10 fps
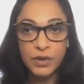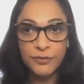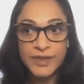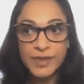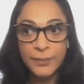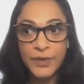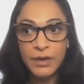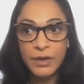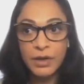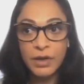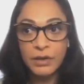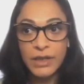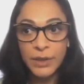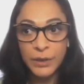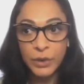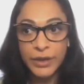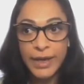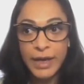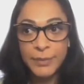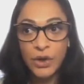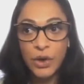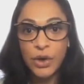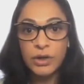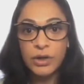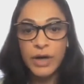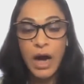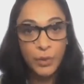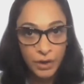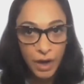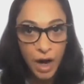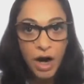So if it's something that we're looking at beyond an hour and a